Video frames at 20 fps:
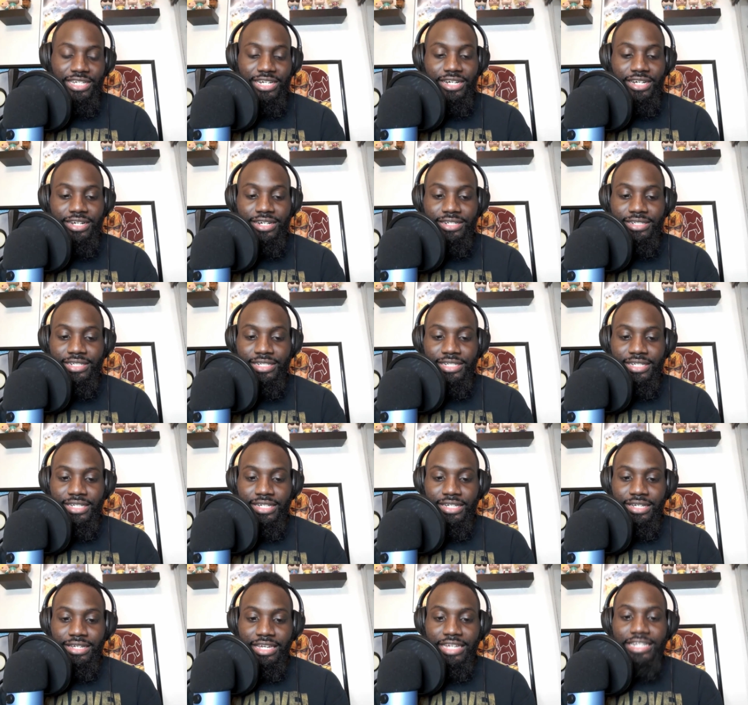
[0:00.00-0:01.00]

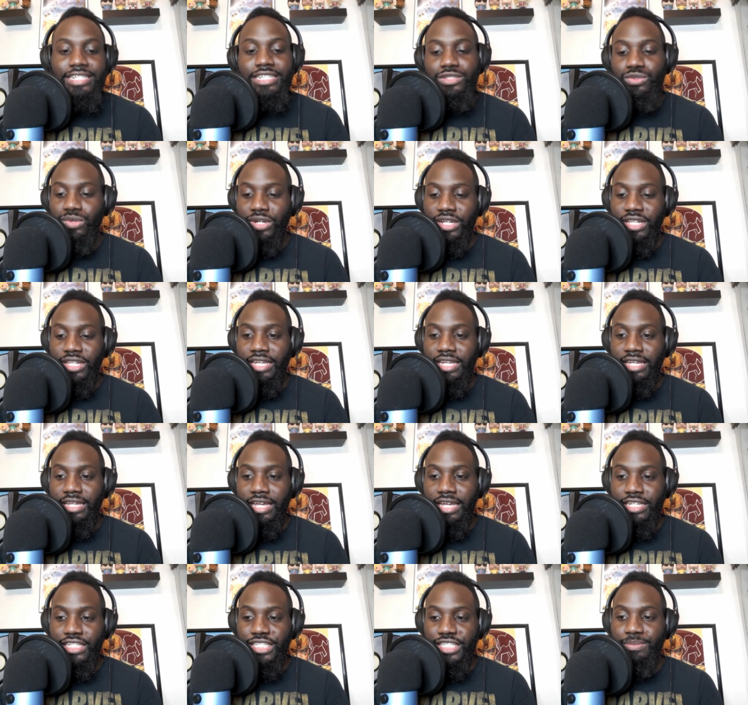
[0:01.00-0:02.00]
it just
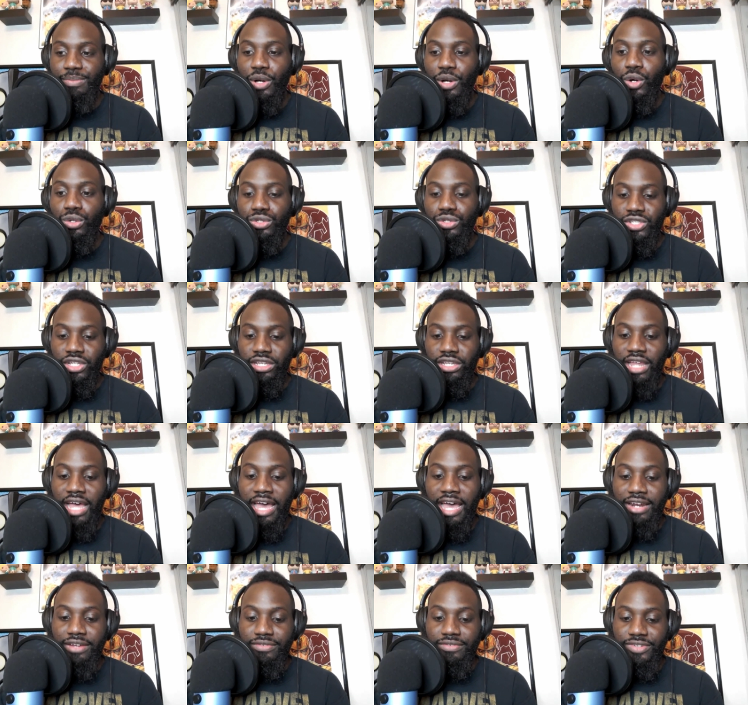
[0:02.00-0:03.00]
really exposed a
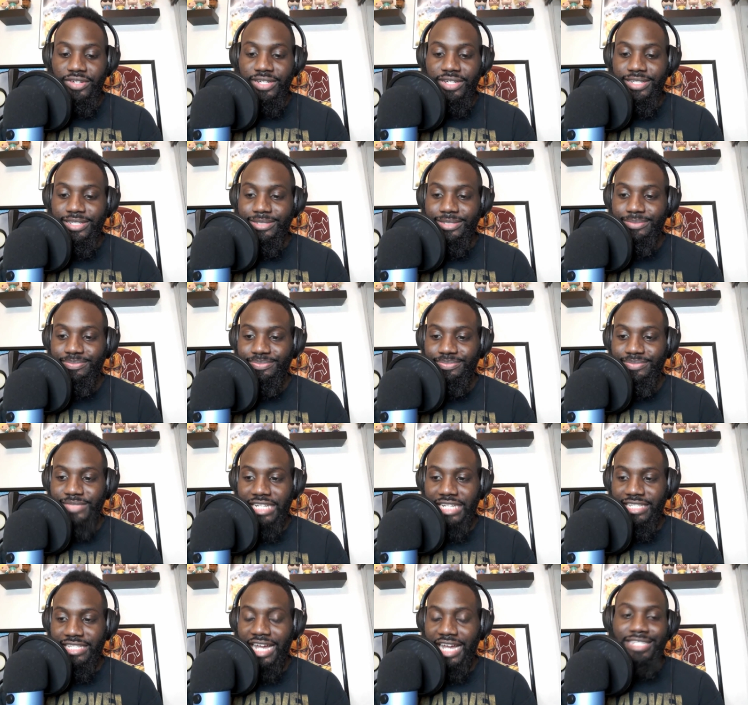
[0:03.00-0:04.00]
lot of
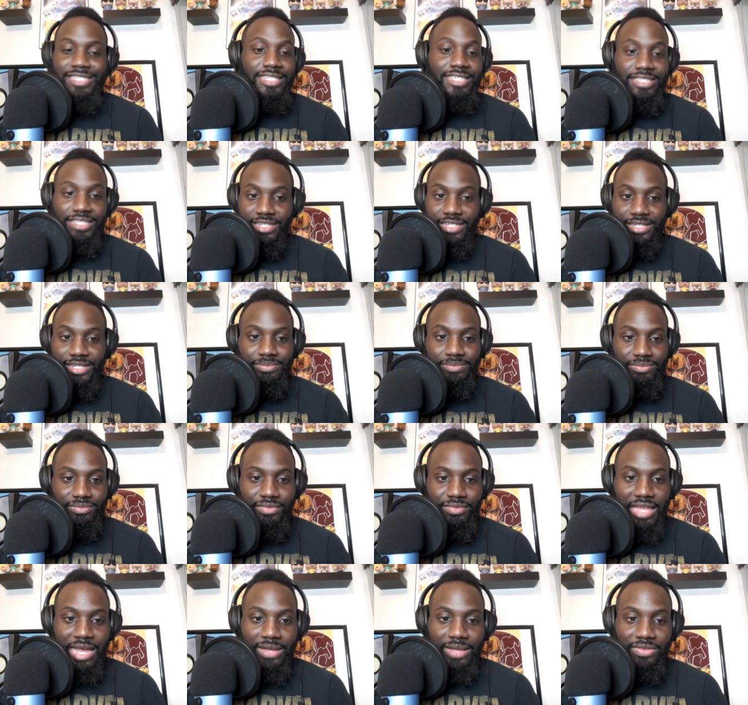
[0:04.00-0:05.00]
toxicity
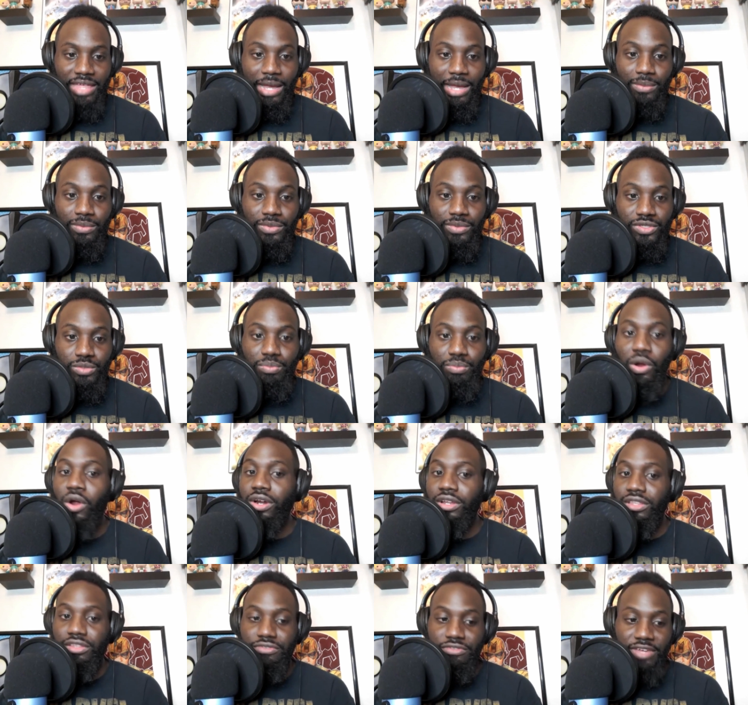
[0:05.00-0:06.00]
that was
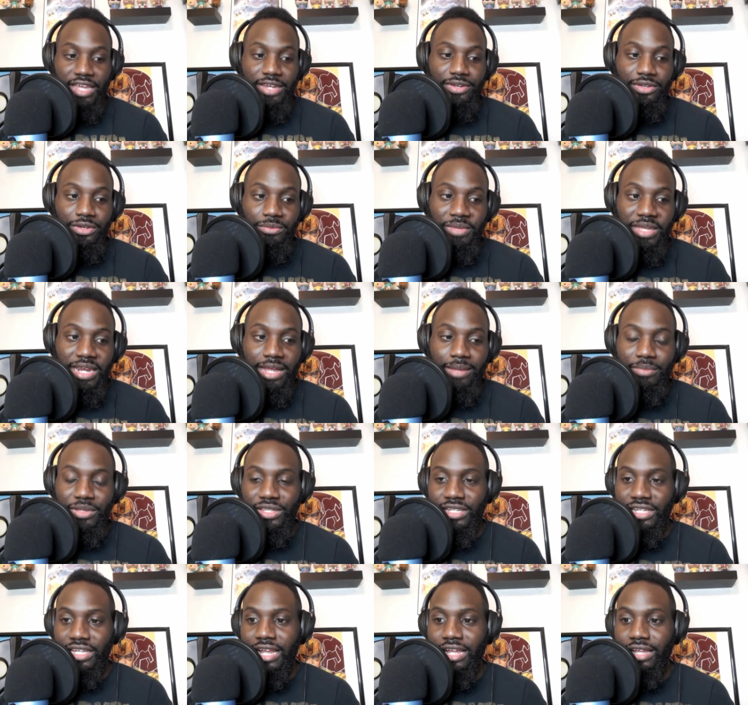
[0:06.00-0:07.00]
part of the fandom. And I
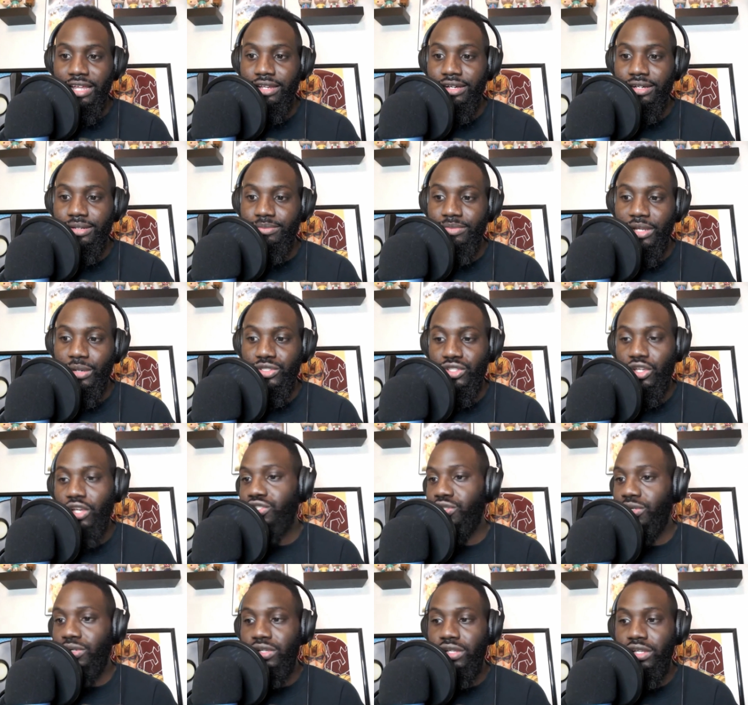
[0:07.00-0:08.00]
believe, and there was
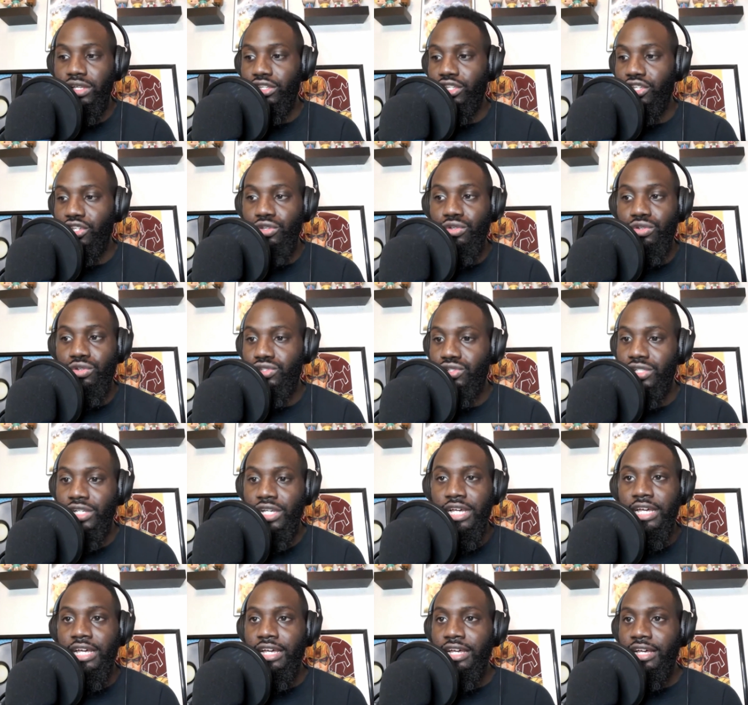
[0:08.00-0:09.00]
also a huge
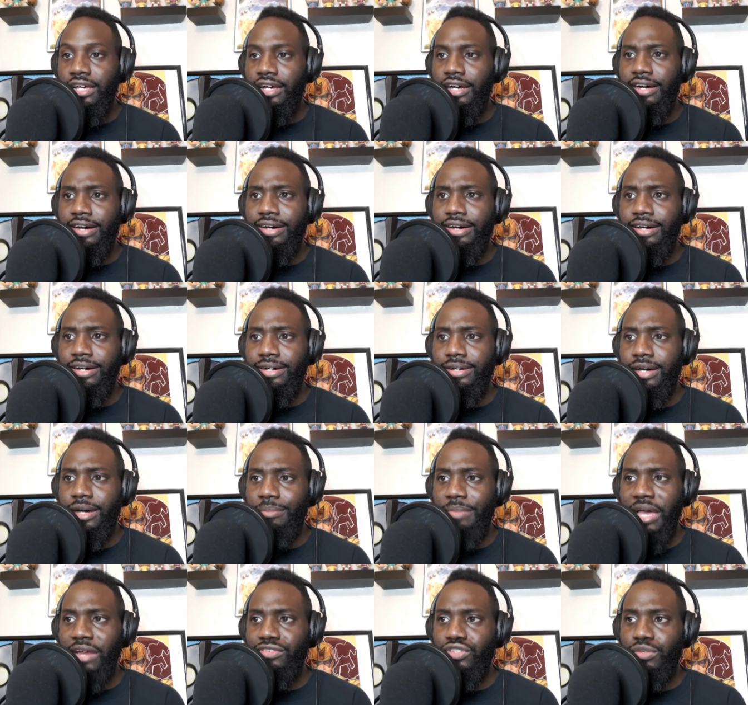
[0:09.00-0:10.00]

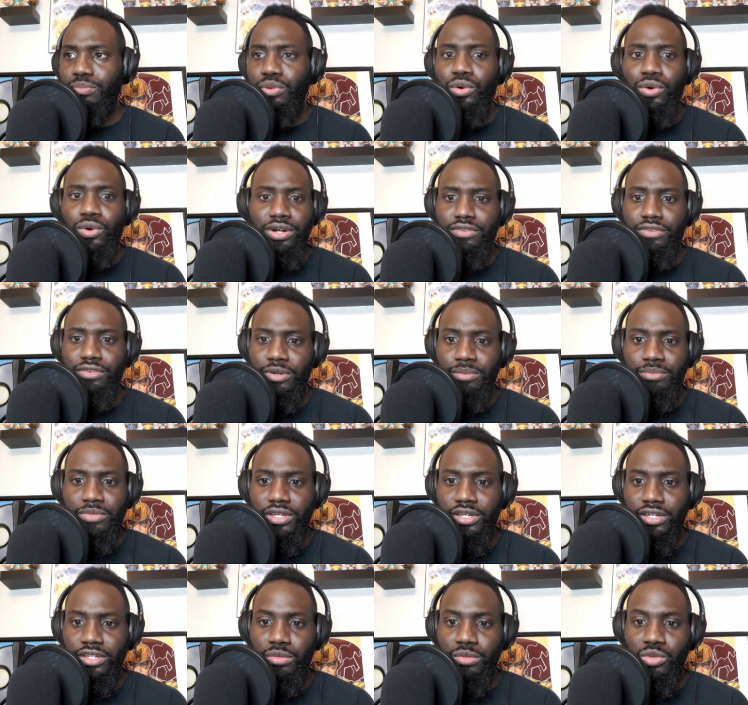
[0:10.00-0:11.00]
amount of support from
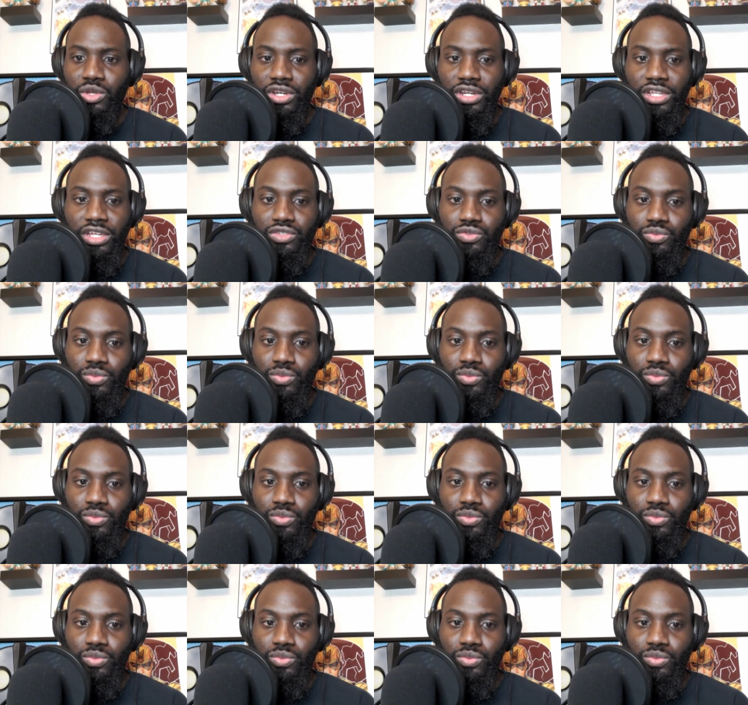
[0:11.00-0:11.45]
the community as